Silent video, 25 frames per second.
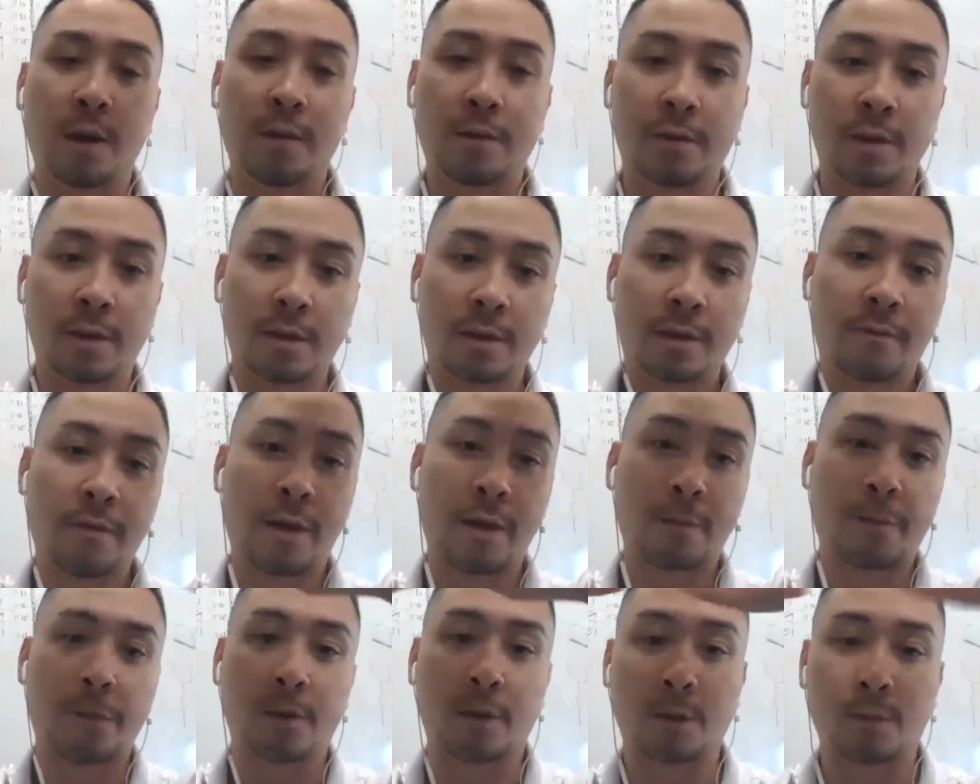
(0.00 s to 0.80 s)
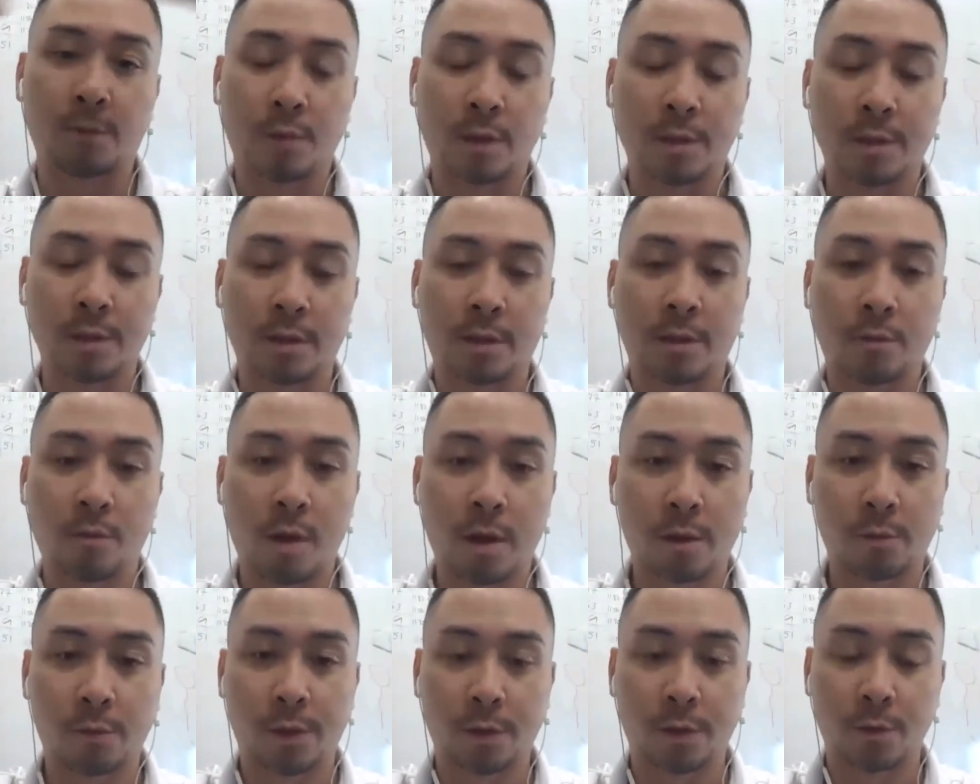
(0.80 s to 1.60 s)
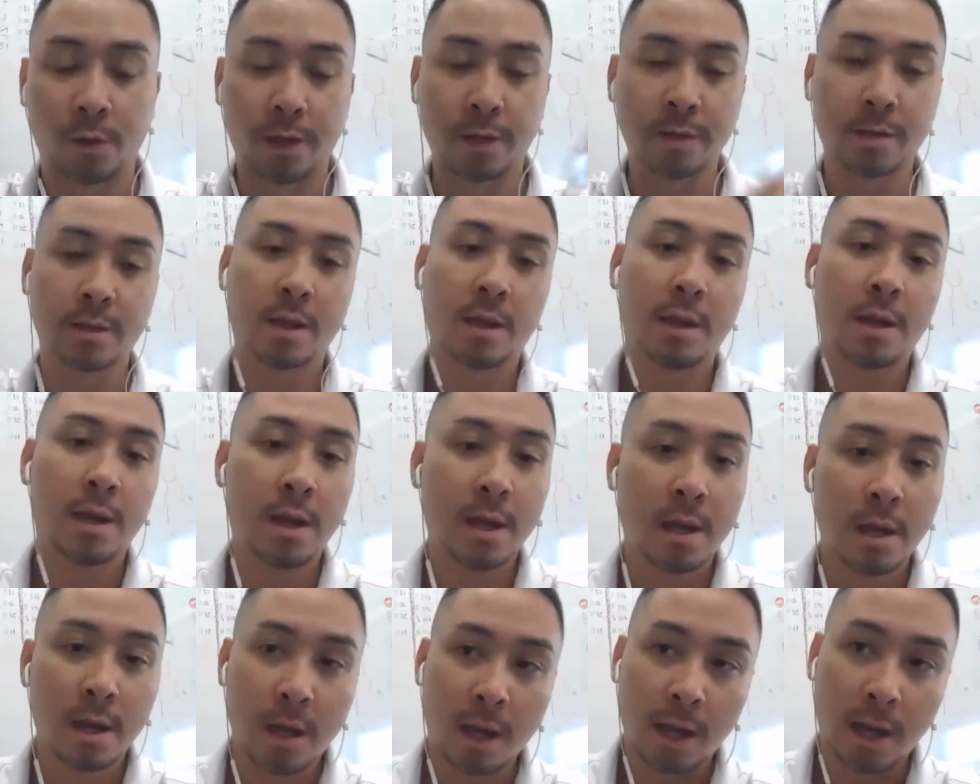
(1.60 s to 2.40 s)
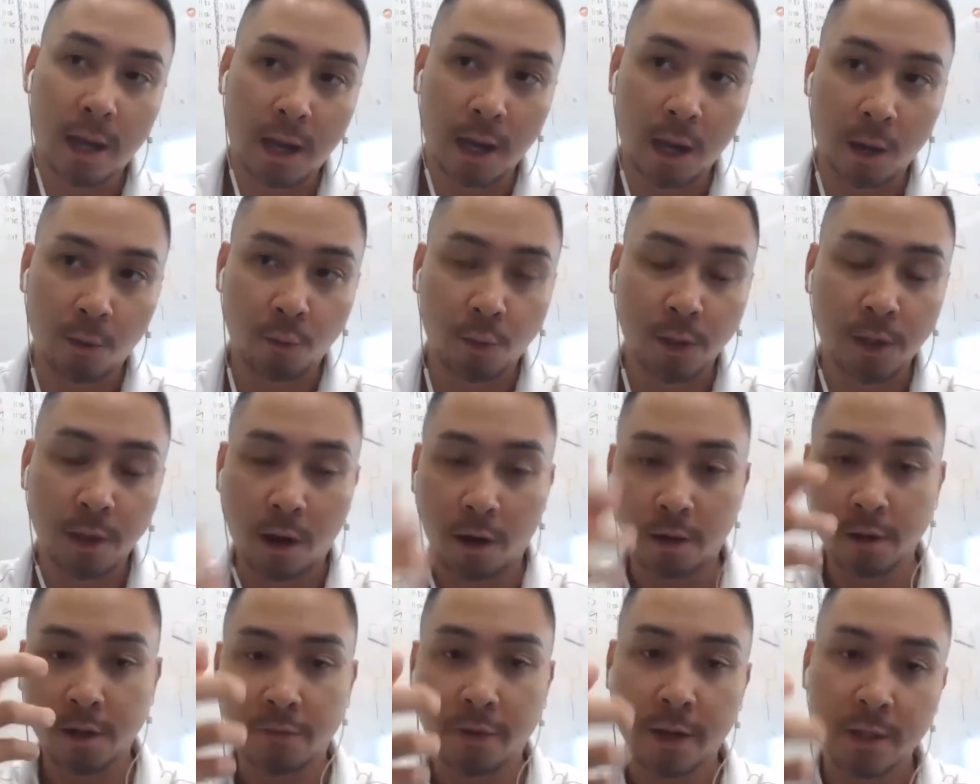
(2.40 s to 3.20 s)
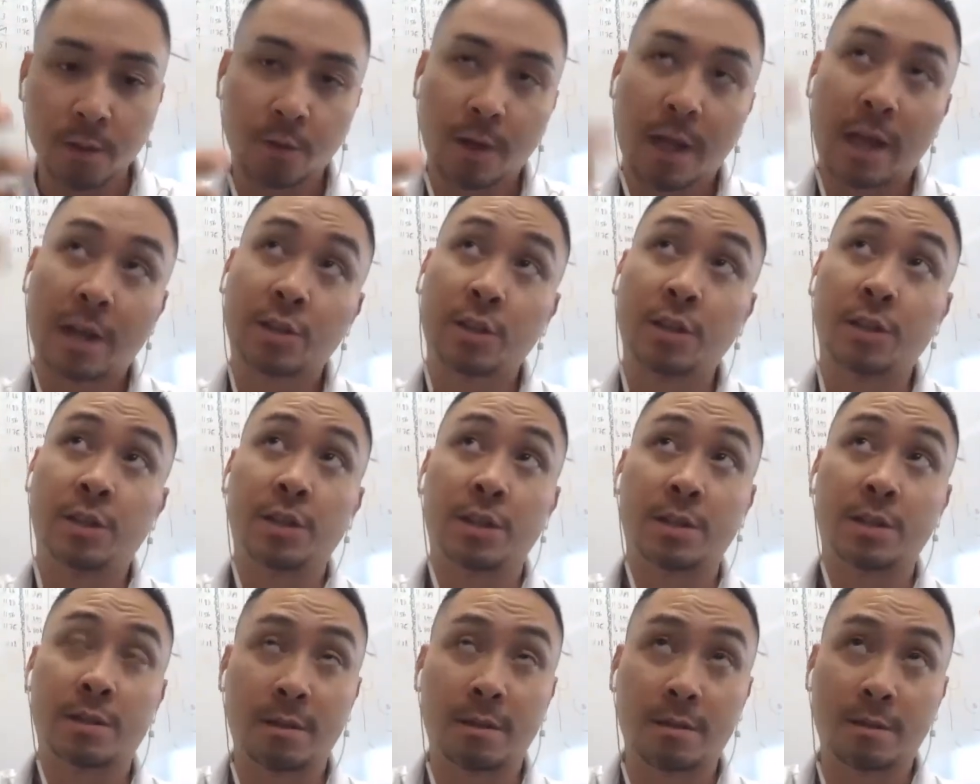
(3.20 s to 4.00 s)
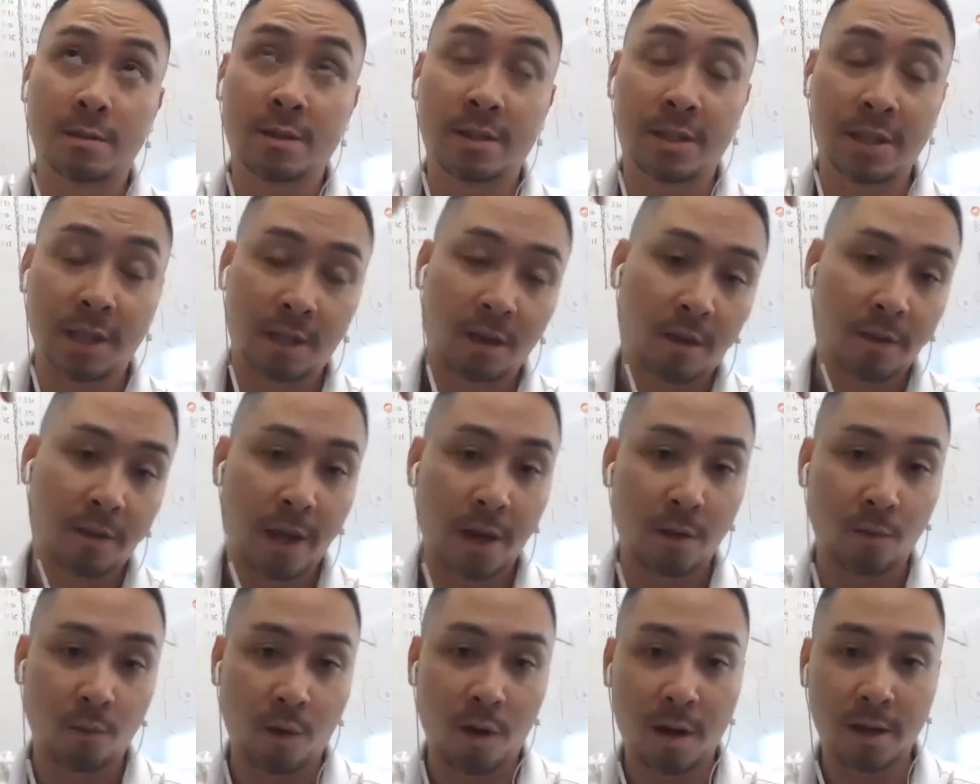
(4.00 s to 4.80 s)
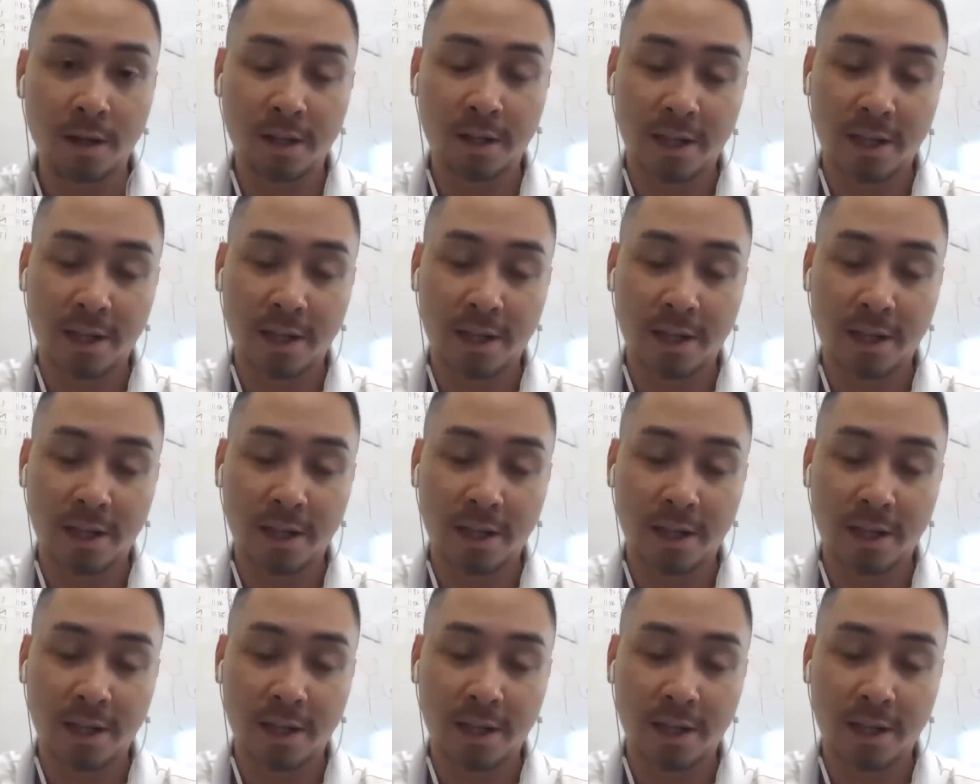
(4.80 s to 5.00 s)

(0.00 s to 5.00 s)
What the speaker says: the fabric that runs on the rod with the rings. Our device would actually just sit on that rod and